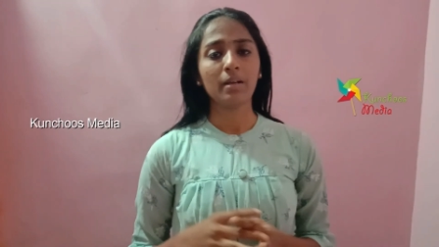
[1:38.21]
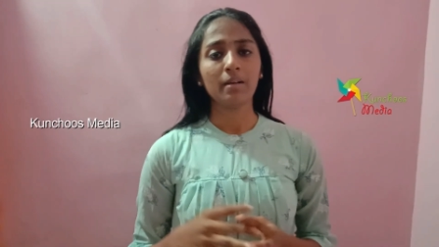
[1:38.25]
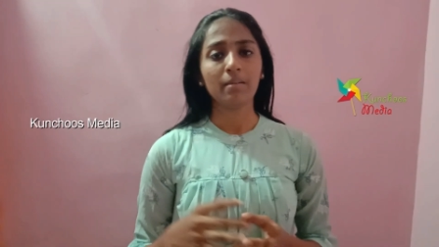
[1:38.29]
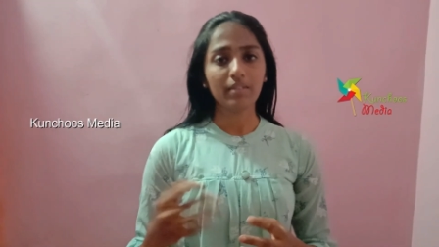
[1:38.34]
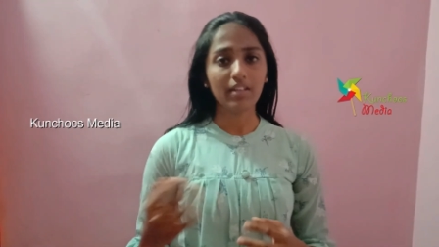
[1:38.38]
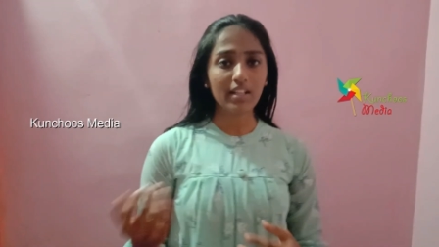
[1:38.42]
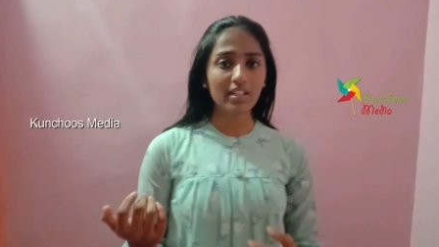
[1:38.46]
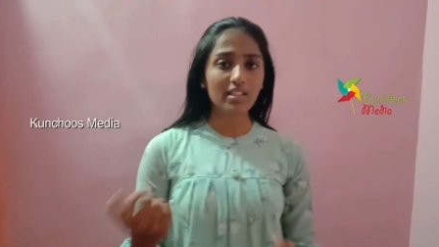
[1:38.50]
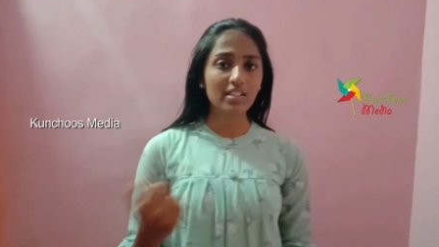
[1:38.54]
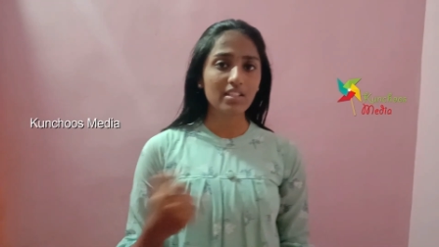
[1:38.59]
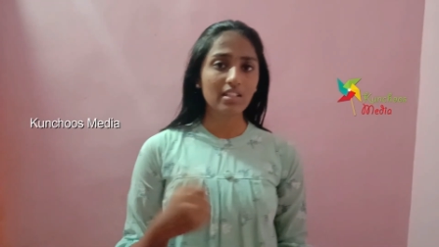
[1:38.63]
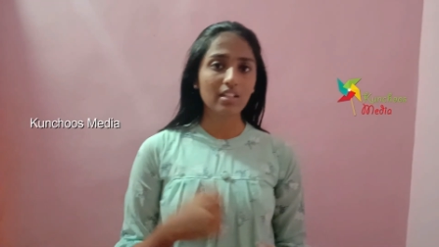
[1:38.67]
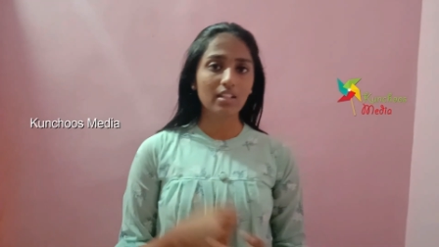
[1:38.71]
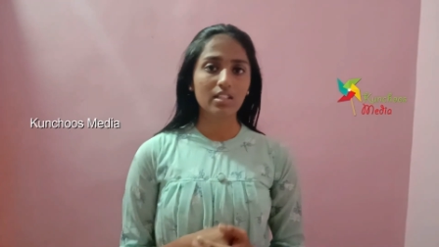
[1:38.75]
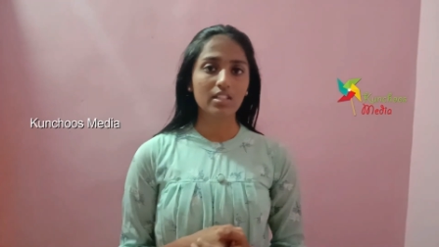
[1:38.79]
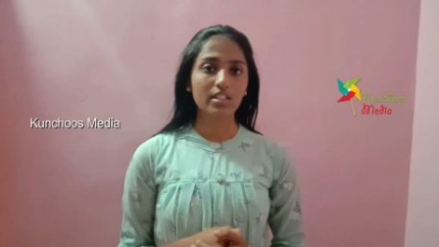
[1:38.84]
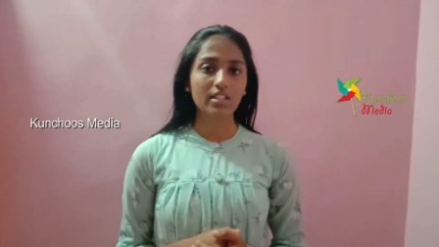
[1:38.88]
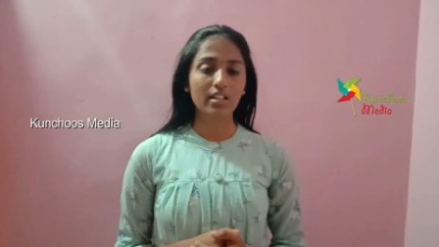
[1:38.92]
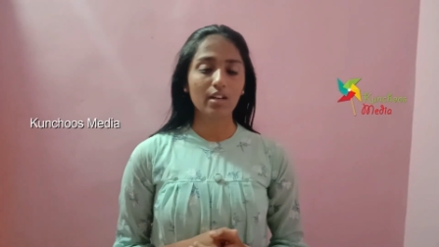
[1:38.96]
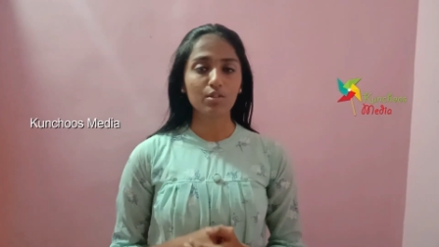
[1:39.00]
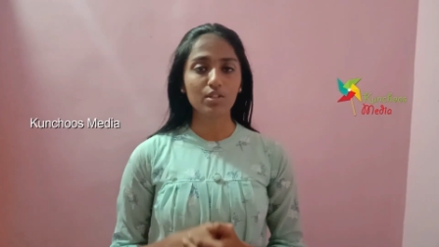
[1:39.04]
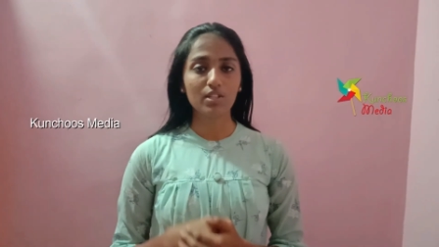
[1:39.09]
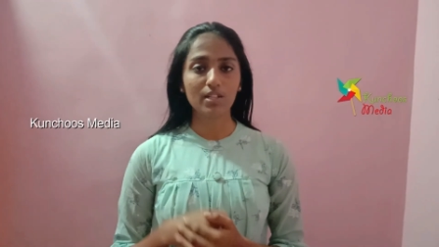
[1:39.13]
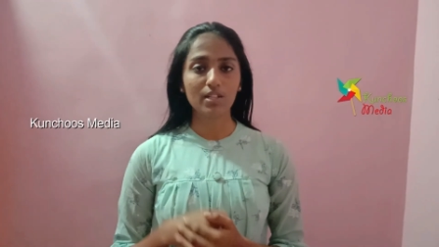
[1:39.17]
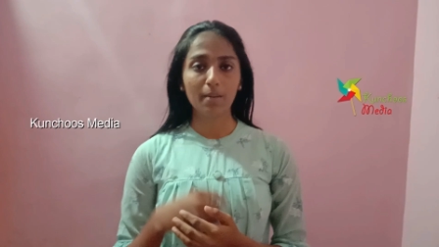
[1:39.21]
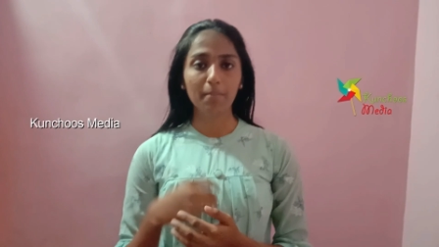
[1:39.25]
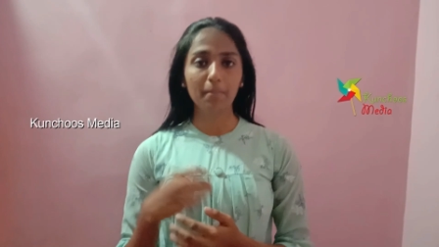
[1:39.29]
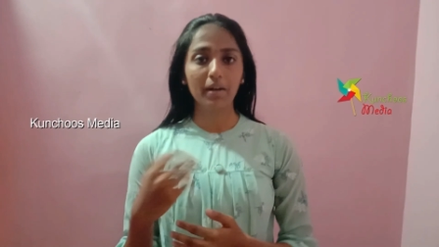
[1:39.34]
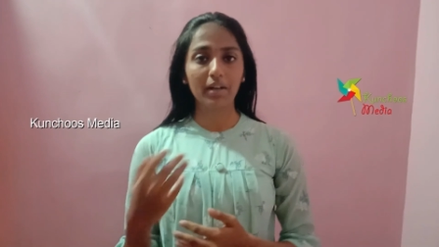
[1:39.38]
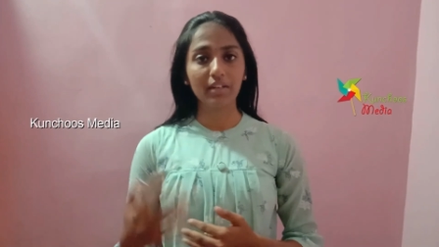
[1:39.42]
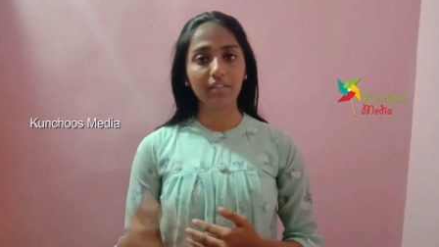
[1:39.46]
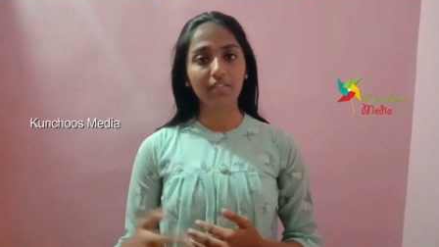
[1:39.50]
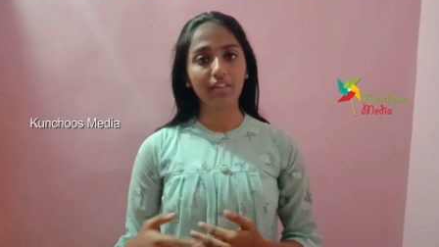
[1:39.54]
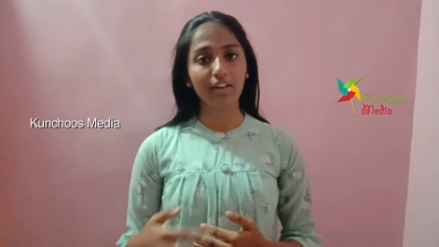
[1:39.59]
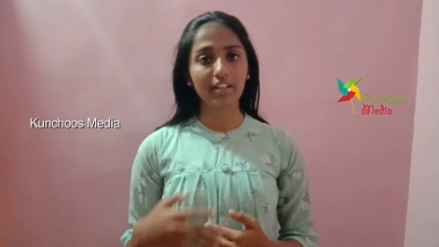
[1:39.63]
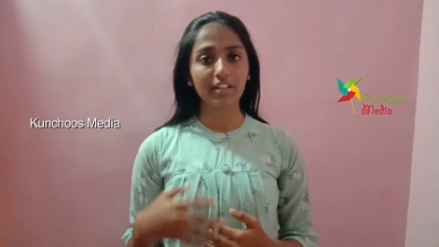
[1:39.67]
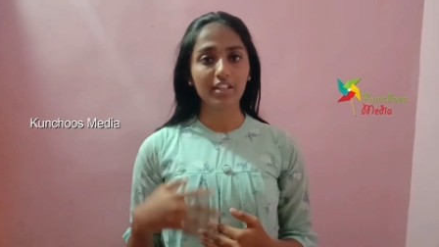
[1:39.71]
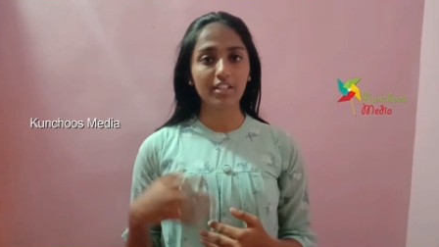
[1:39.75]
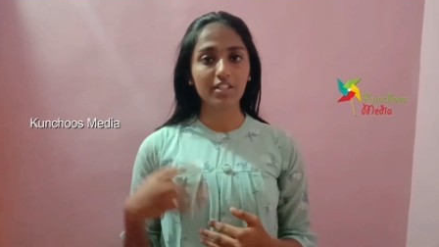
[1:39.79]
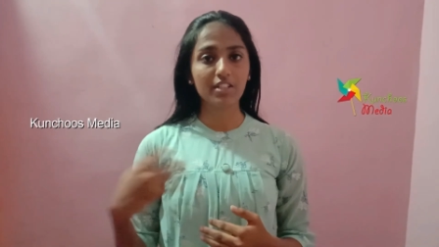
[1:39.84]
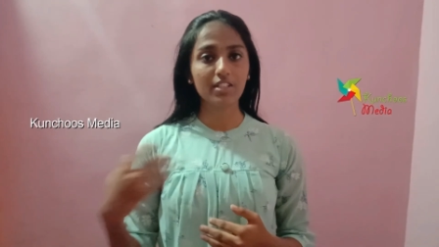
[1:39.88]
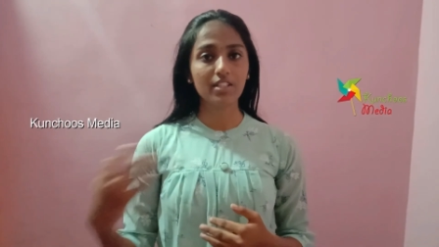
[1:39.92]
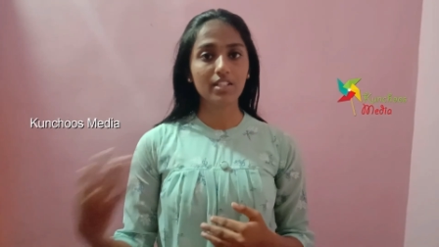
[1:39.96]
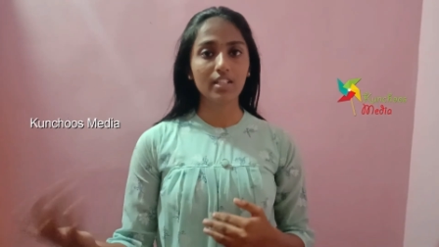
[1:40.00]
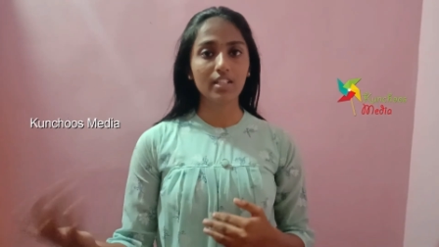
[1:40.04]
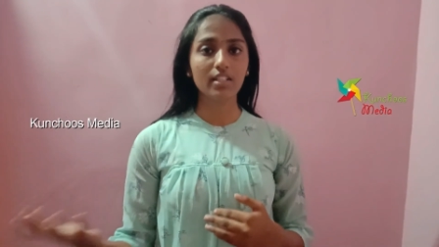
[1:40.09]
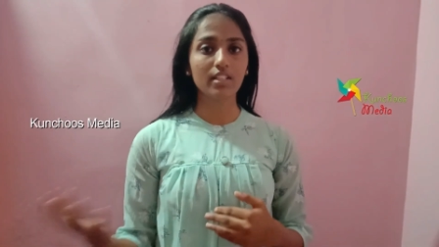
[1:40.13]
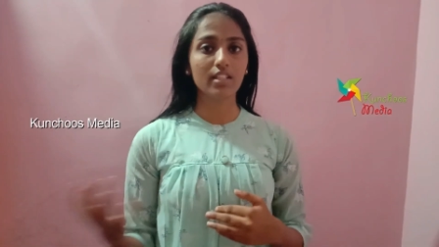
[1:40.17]
Let's list out some
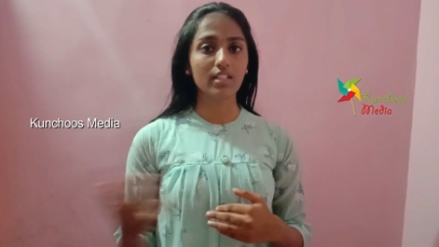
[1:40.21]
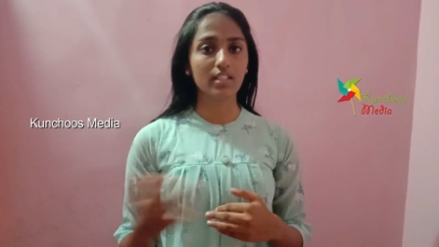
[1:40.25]
advantages and